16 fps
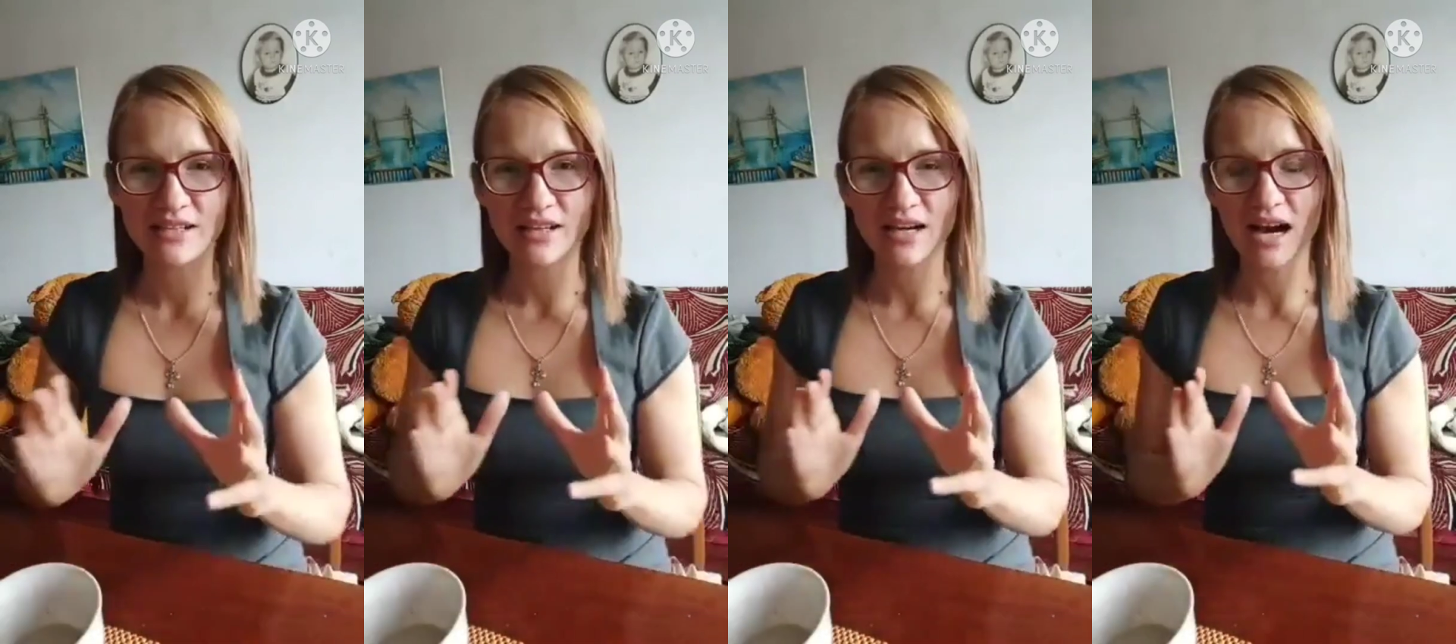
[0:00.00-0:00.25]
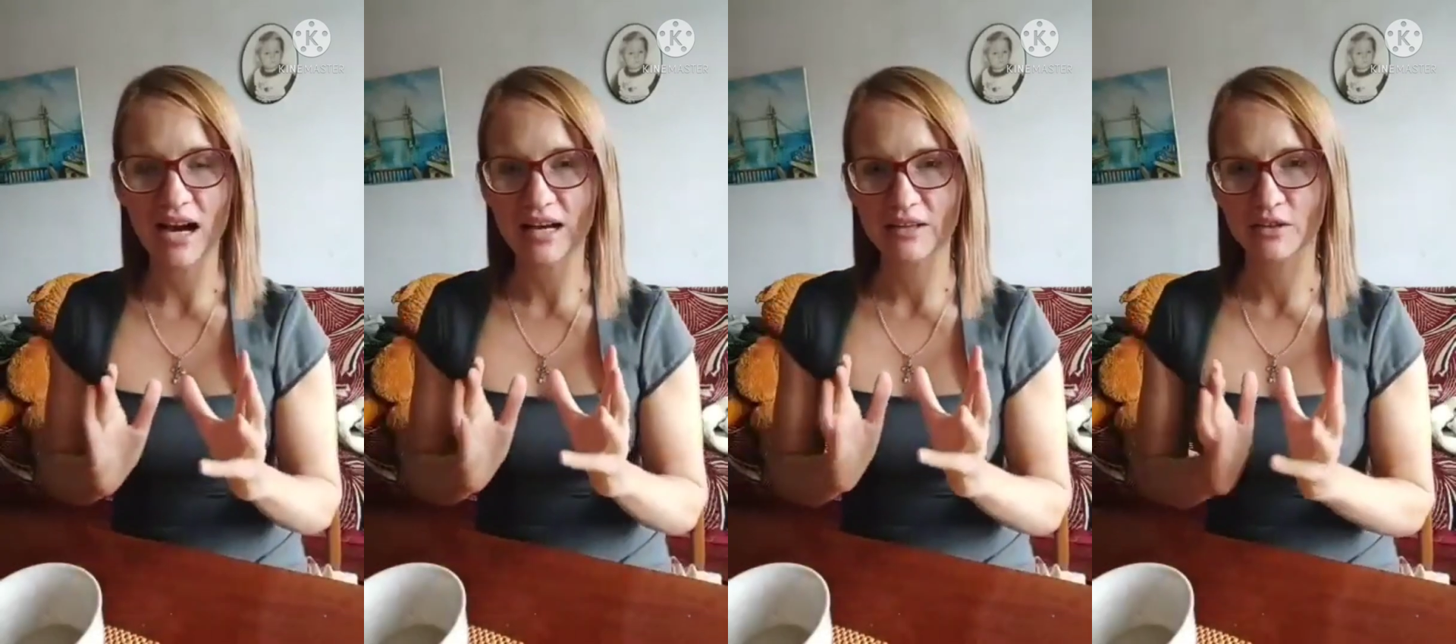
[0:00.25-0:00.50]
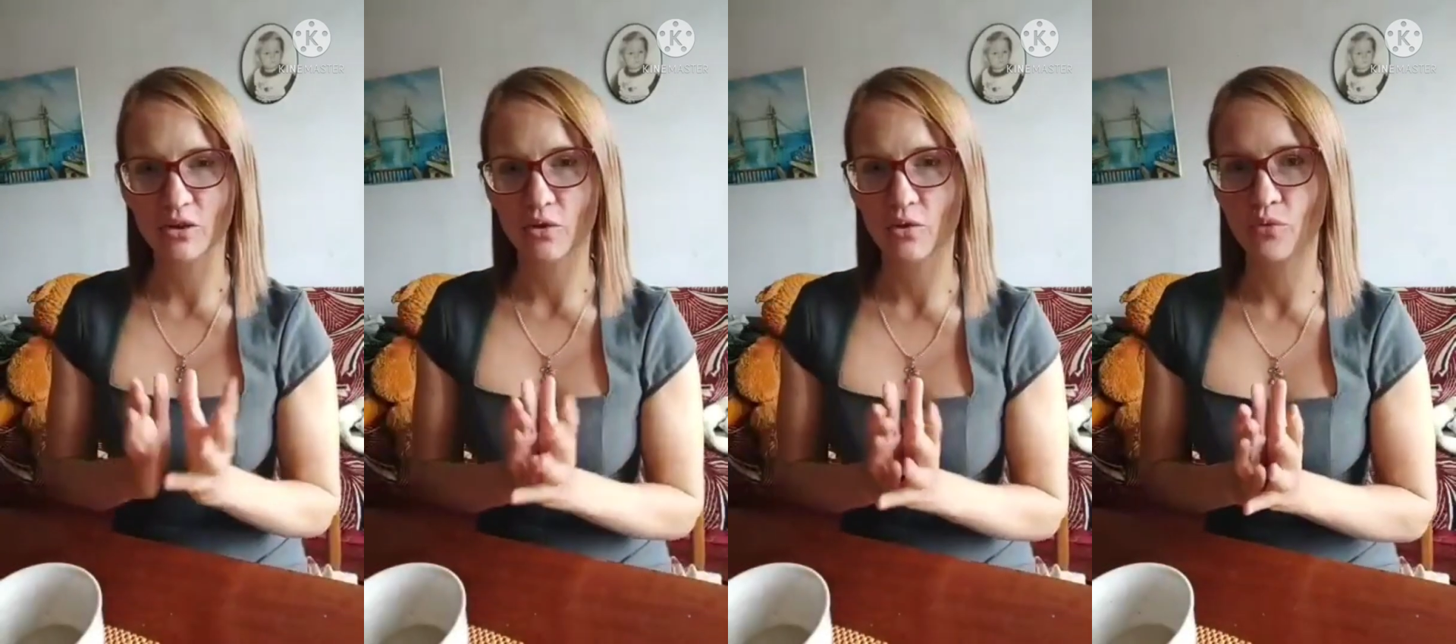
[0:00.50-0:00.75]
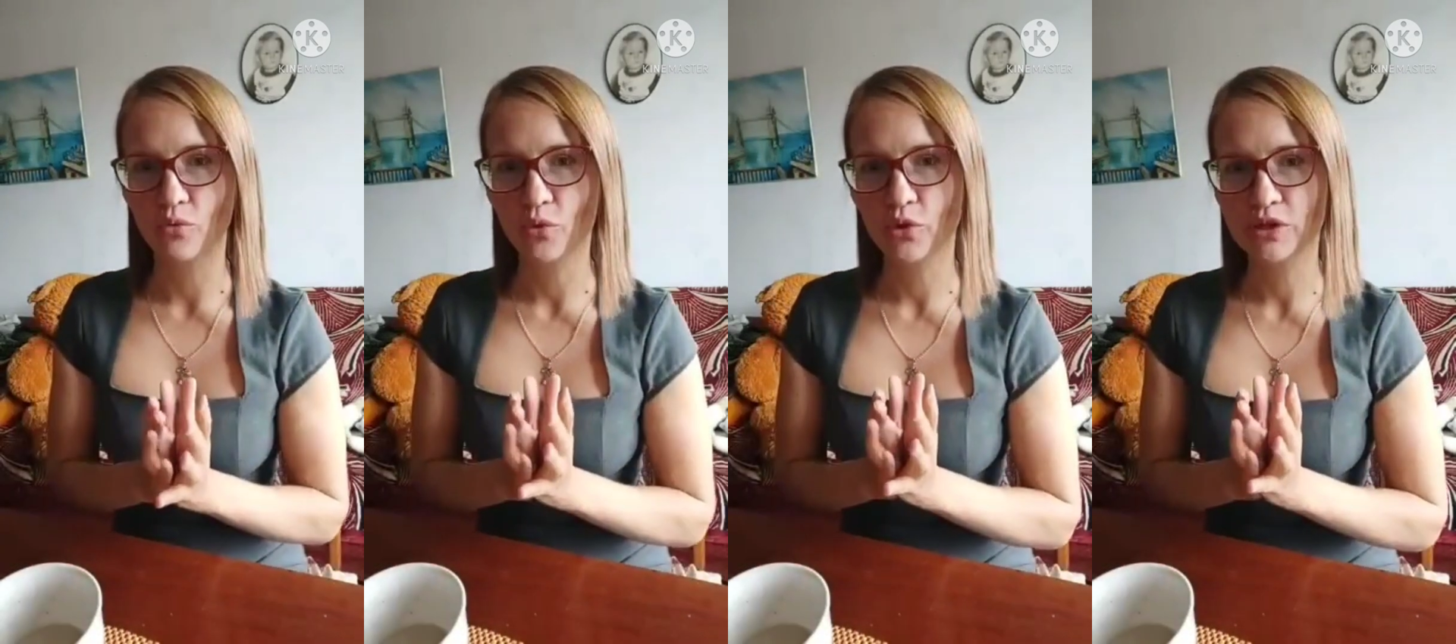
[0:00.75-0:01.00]
kind of
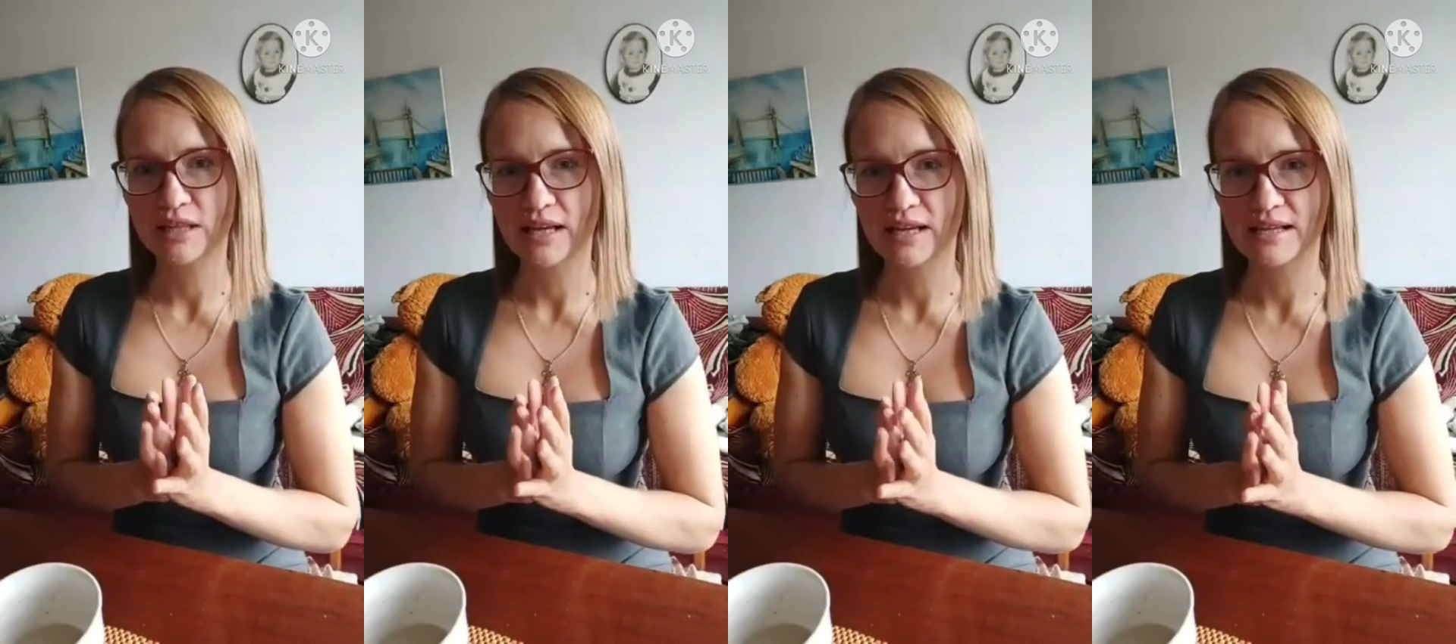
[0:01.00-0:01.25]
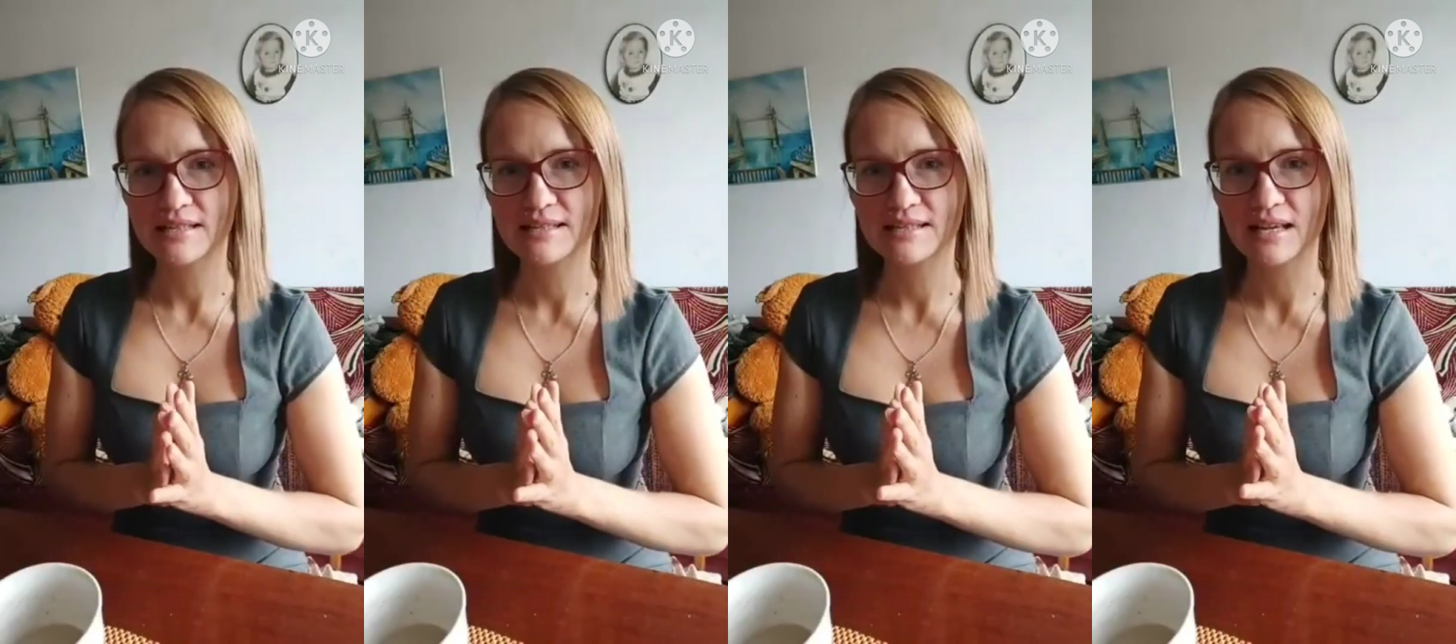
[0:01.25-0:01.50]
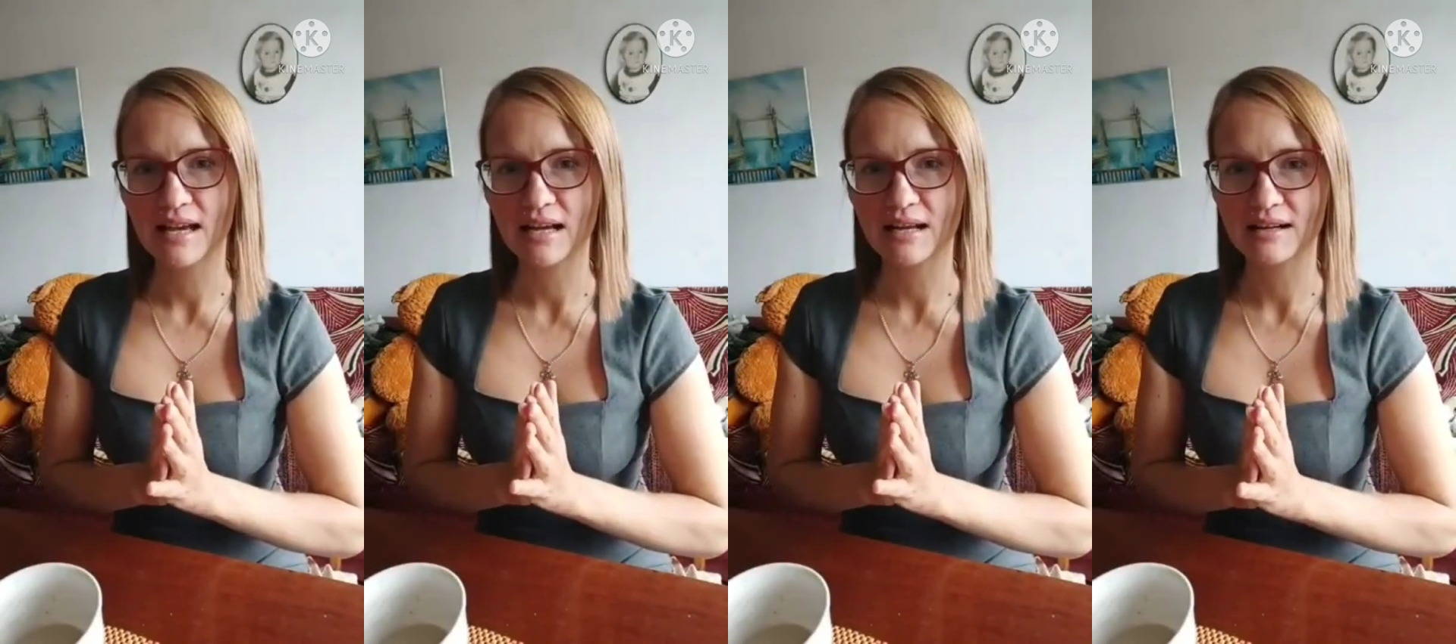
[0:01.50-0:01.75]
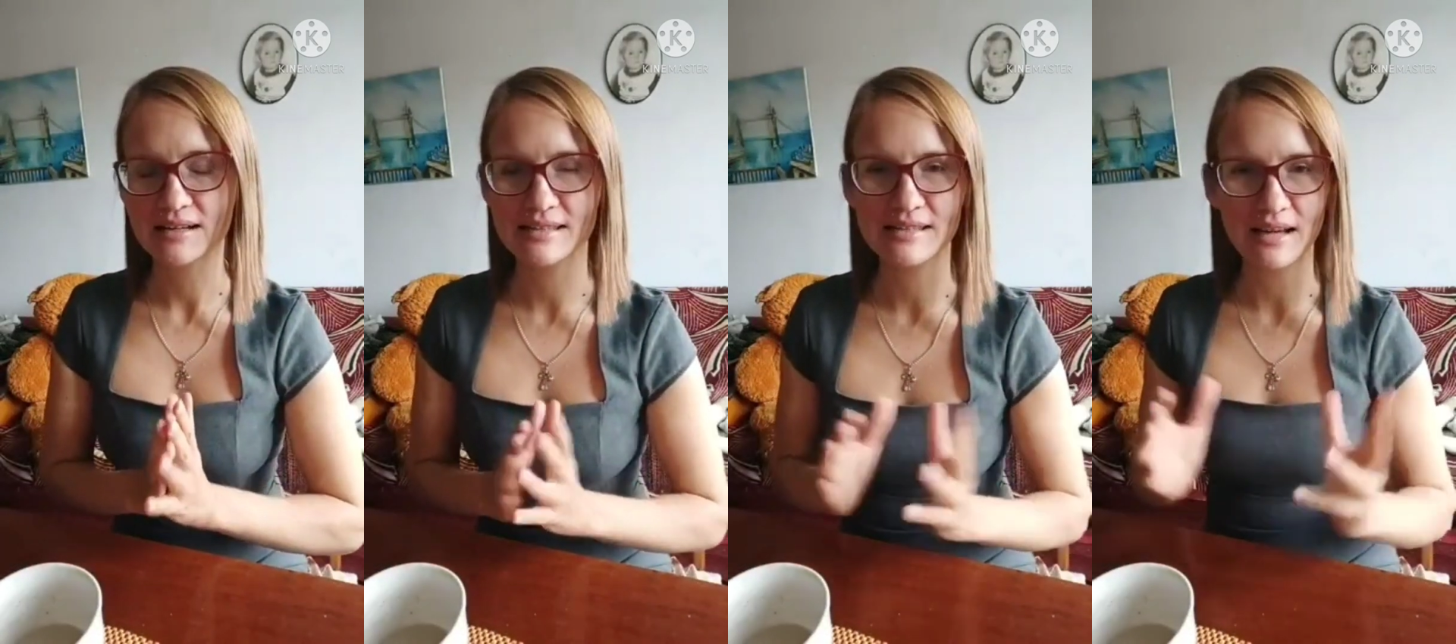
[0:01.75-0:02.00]
word as
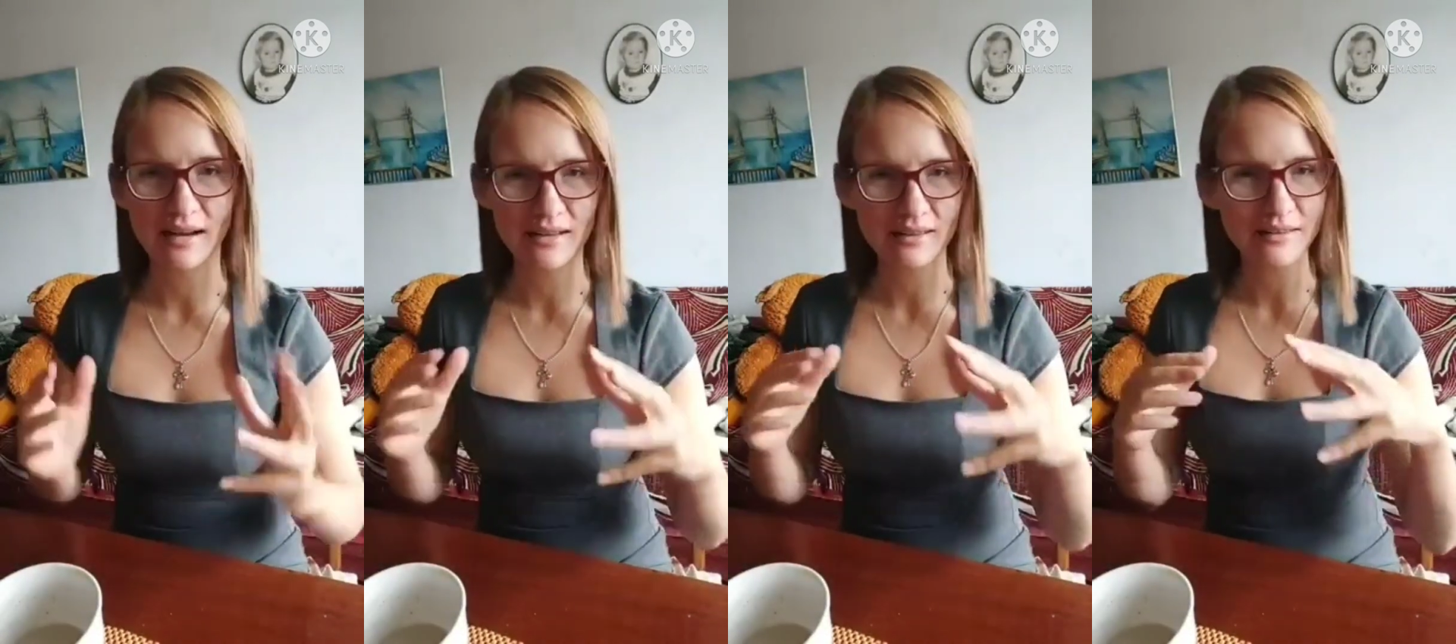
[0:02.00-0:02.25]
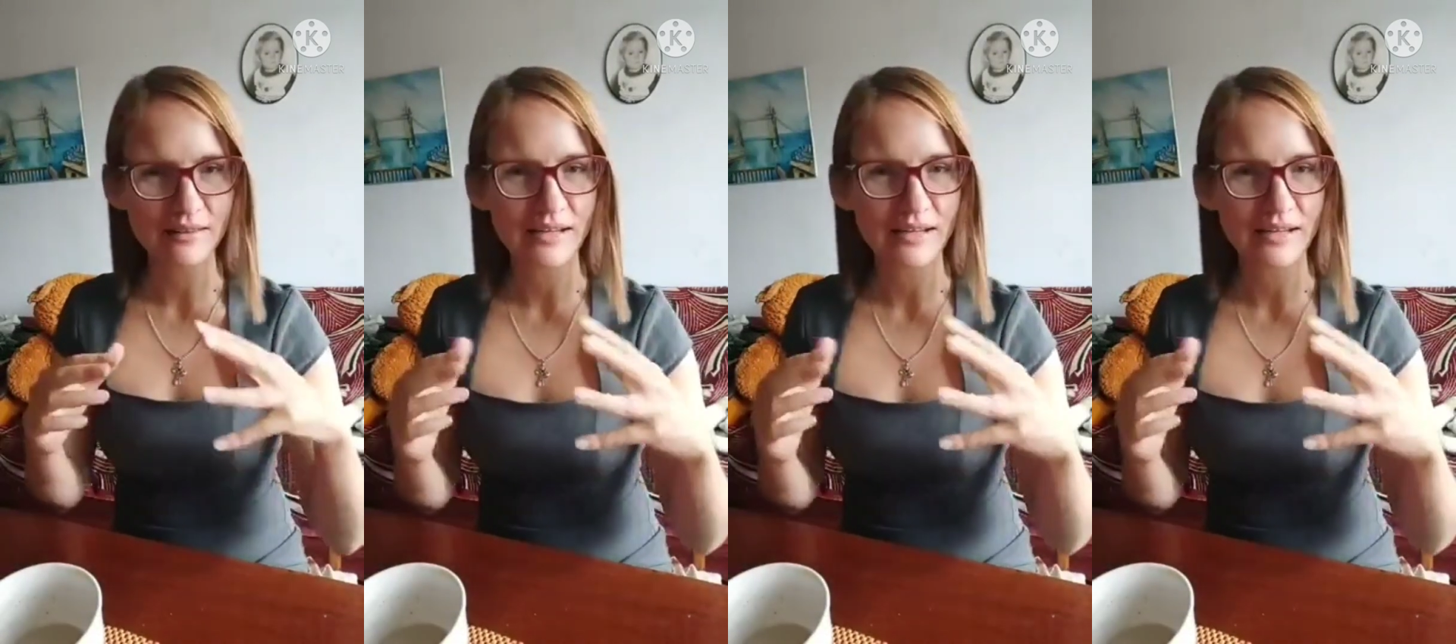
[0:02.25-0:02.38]
kazan.